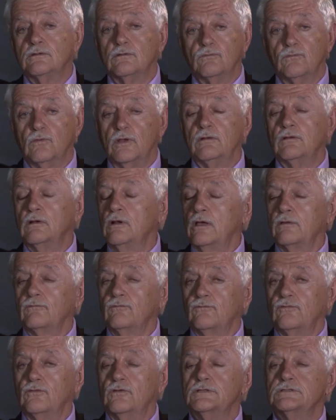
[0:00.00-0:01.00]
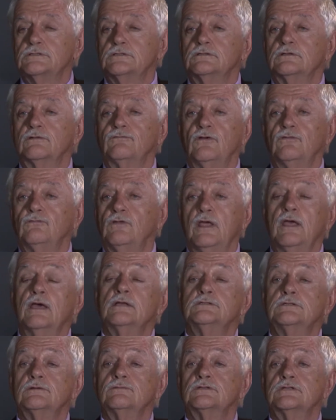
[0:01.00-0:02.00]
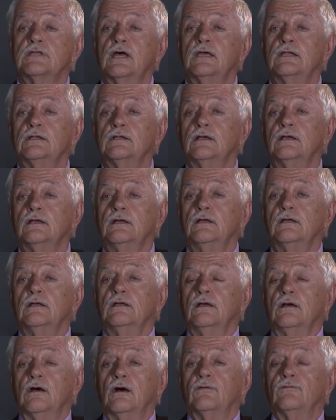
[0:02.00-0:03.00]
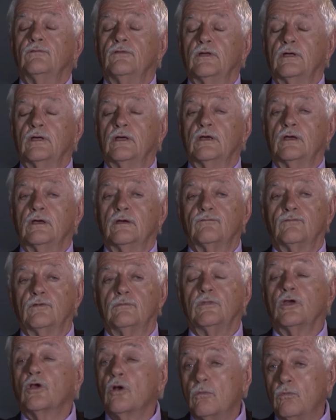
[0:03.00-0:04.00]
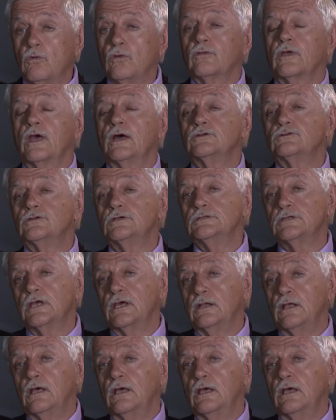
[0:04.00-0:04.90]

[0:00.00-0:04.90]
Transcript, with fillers: event. Like, for instance, 50 heads of state of, uh, from the Commonwealth countries had